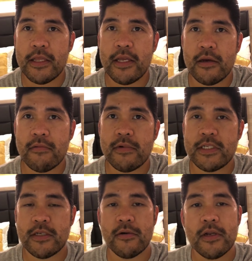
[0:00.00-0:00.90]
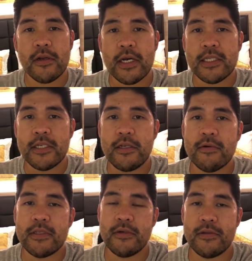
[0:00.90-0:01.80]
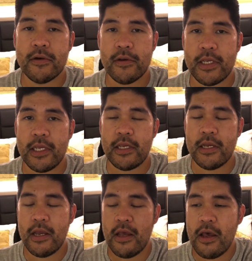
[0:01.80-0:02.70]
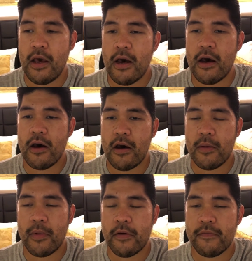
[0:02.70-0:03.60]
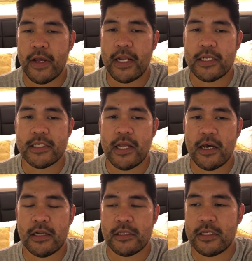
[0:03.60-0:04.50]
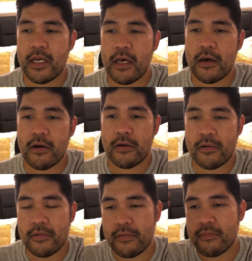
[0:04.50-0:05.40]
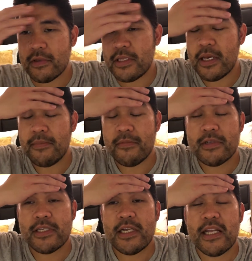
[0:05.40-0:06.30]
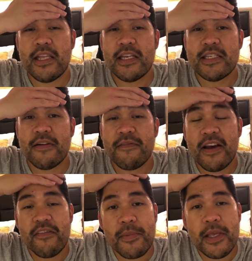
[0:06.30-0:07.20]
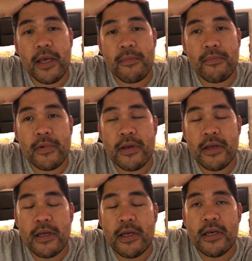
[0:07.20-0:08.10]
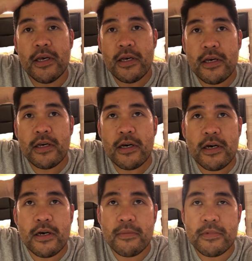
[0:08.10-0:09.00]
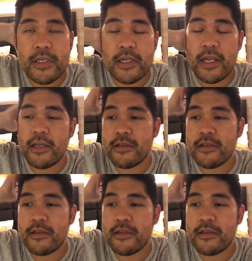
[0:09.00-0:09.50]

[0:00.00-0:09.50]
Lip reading: I think we're still gonna continue on to Turkey. Our flight is not until, what time was it? I think it's at 5 p.m. Today.